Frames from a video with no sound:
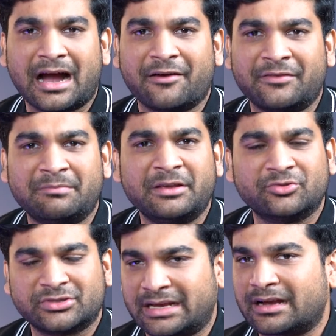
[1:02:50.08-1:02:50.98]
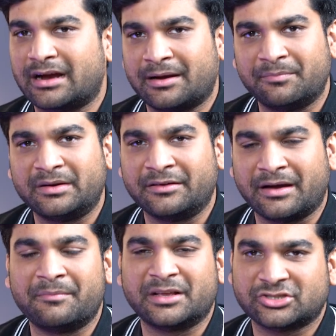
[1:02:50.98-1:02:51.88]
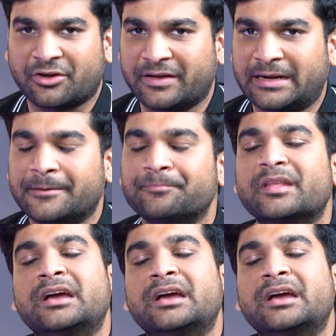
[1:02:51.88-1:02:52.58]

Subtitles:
will be using a mix of it.